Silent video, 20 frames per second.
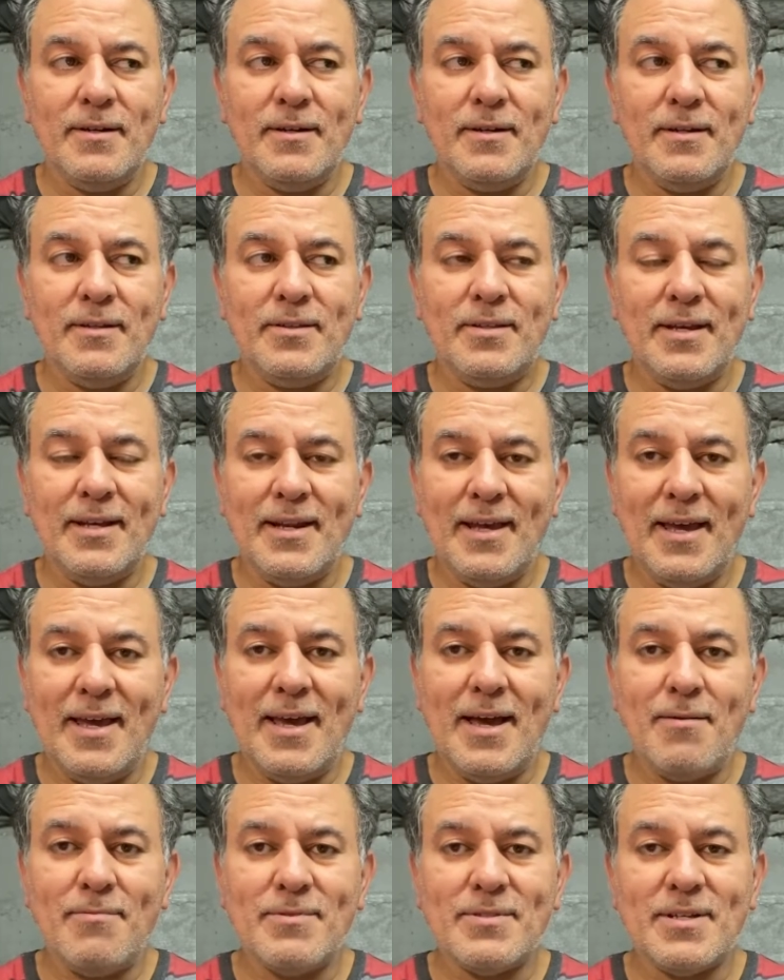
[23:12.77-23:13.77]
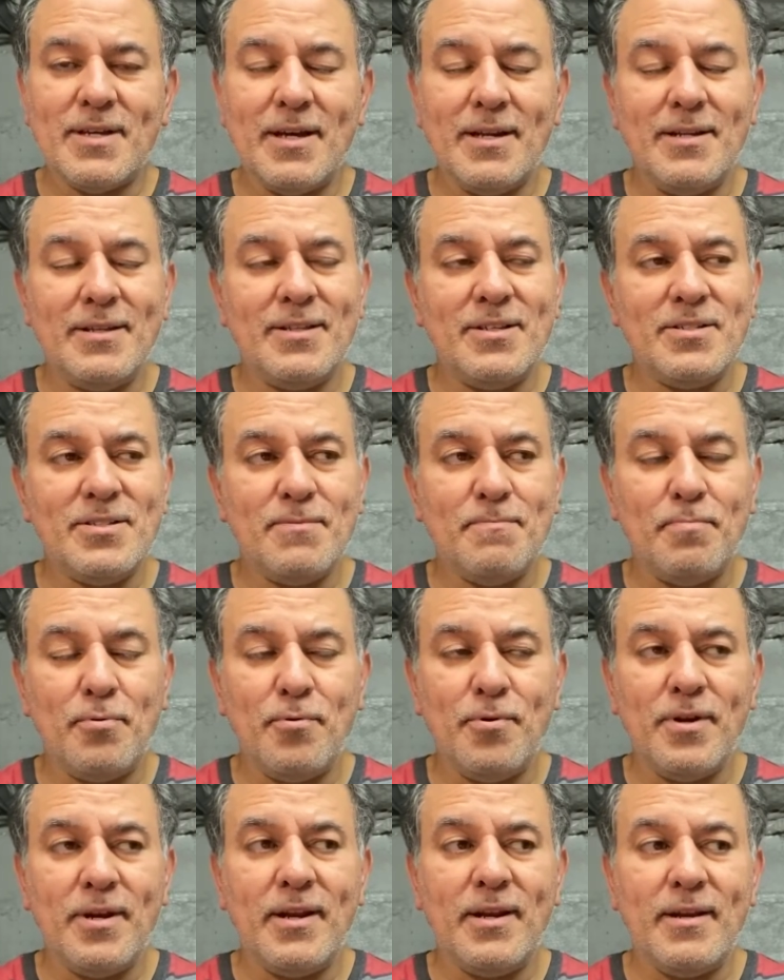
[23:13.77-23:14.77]
Today I was kind of
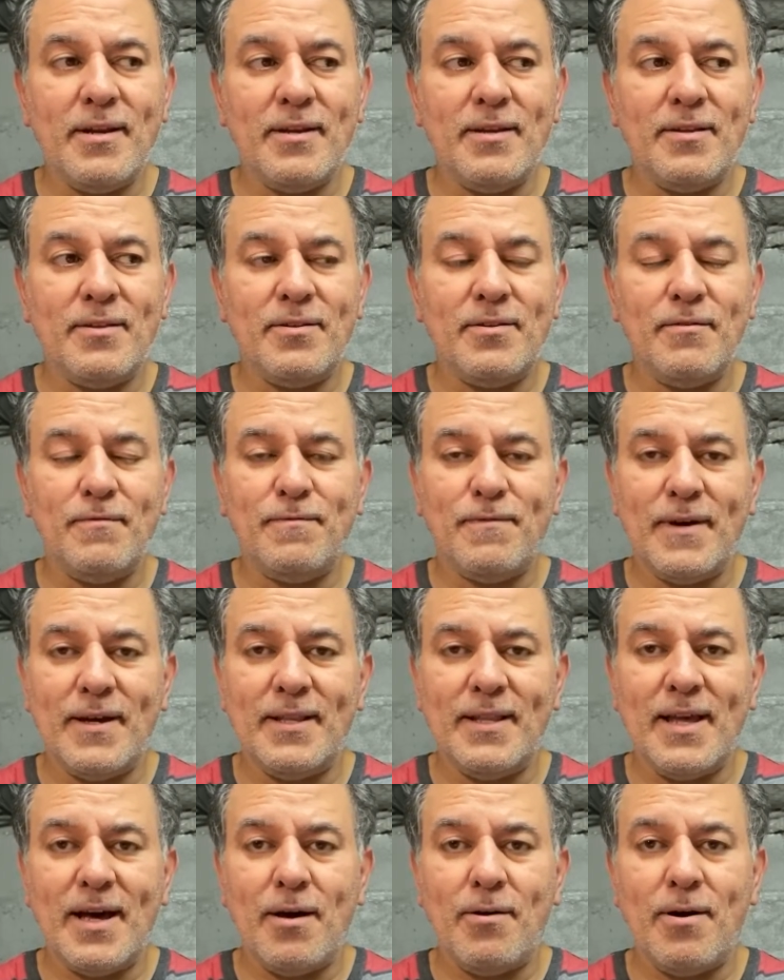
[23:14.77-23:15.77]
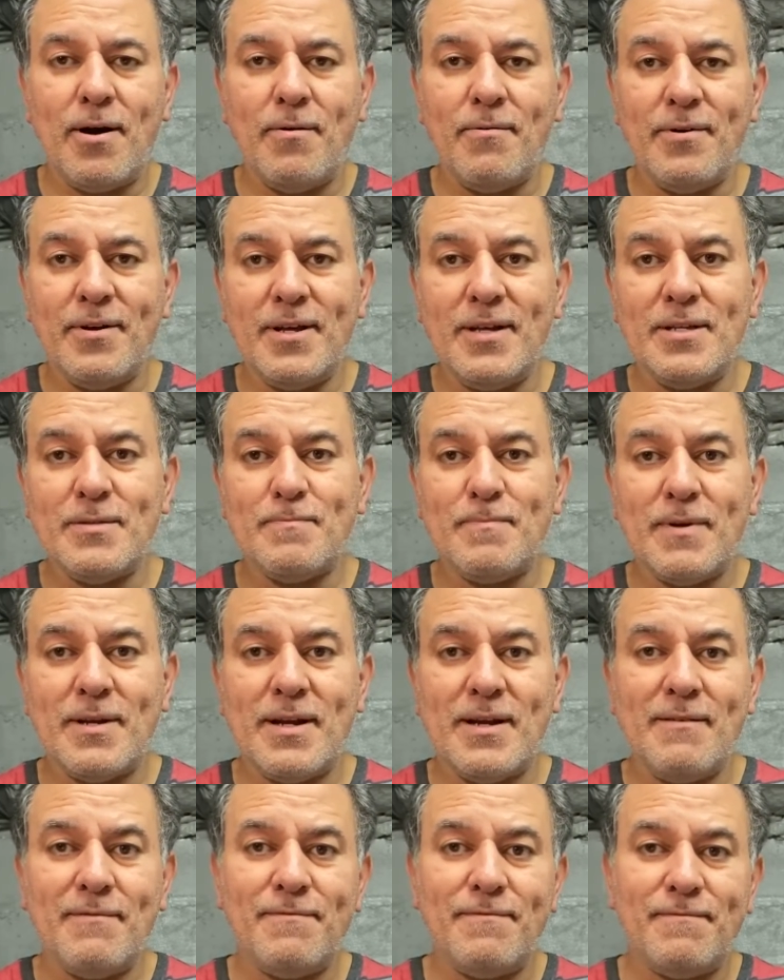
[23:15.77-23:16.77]
disappointed to find out how it is, but
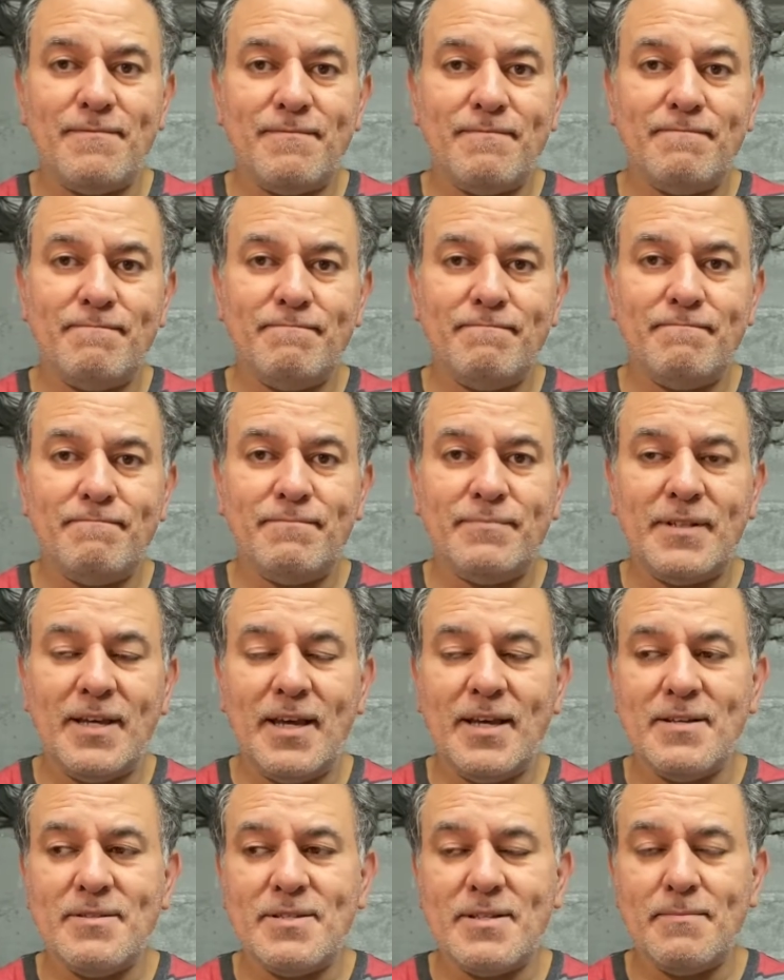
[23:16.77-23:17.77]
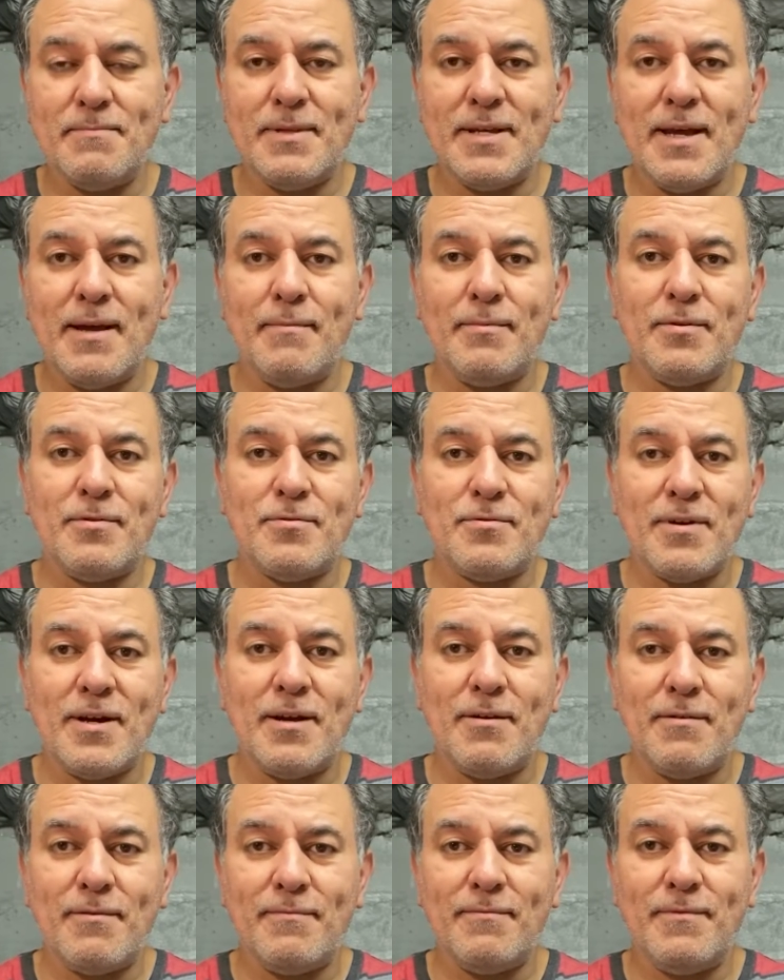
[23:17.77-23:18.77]
I've taken some time to try
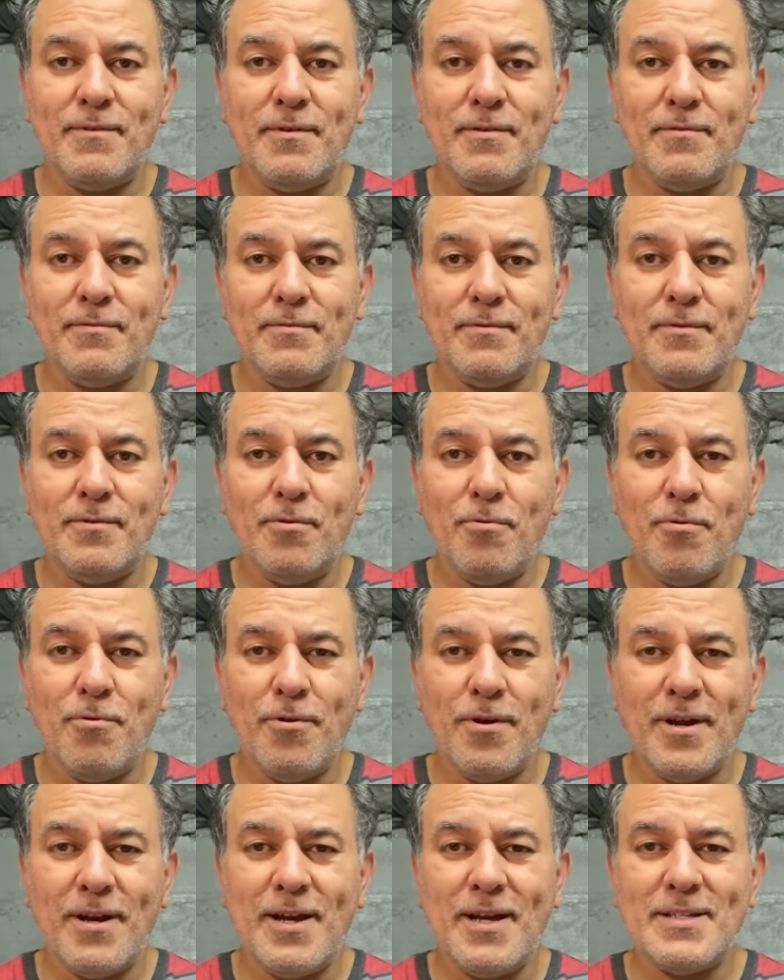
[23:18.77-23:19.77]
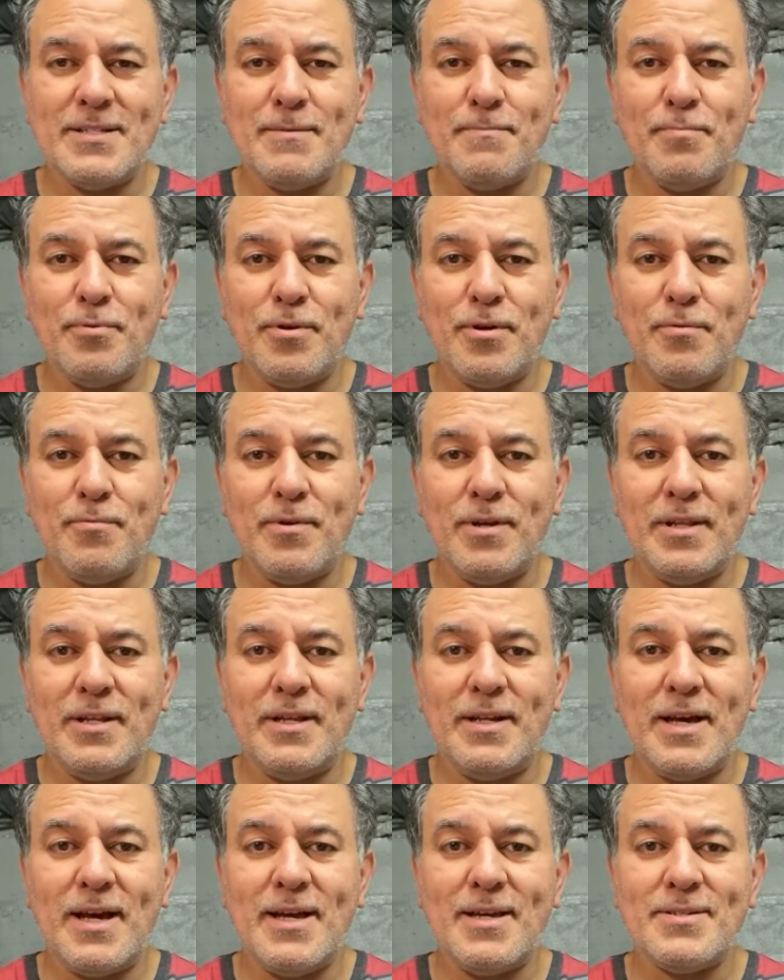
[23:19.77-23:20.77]
to organize it, put it really
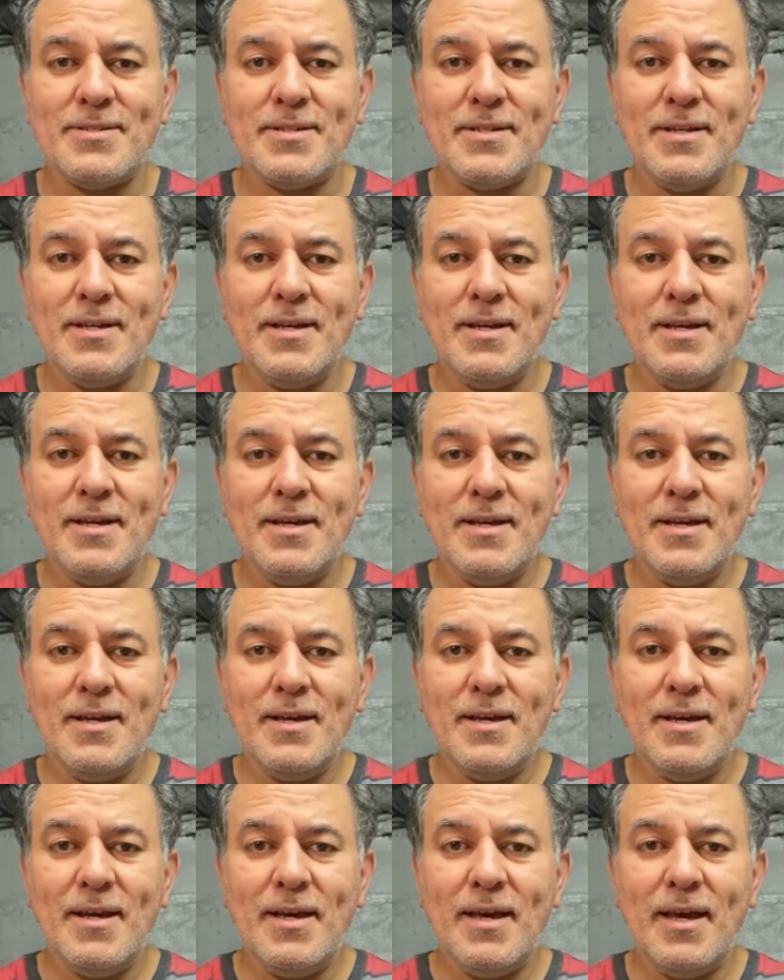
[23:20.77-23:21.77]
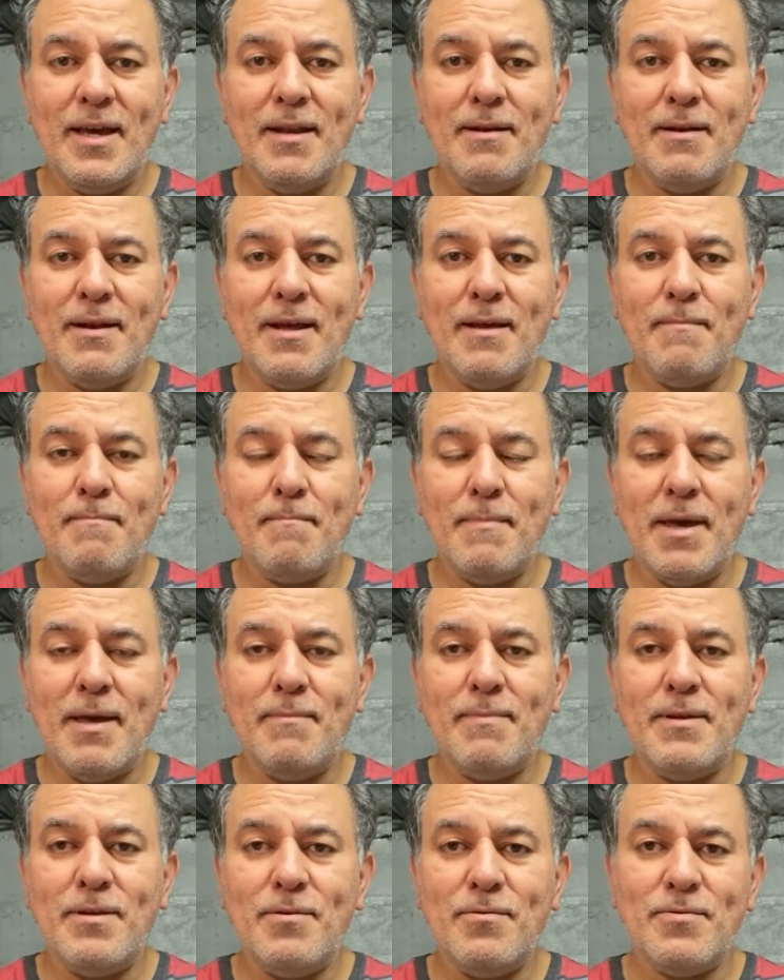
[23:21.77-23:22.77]
nice, and
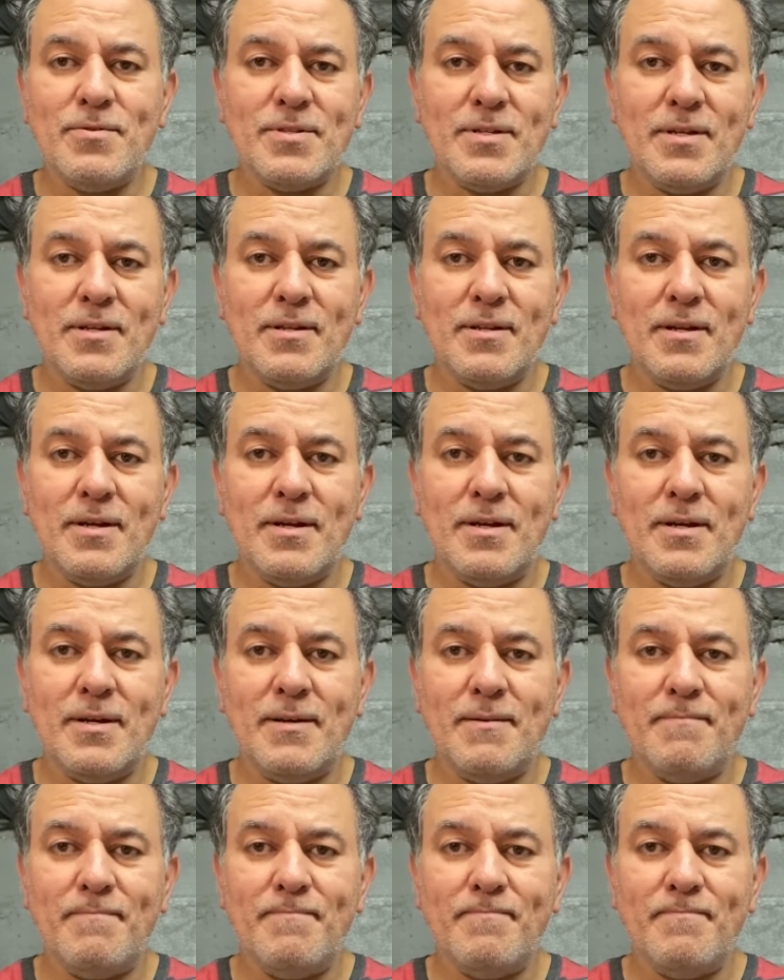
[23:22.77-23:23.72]
maybe use it. I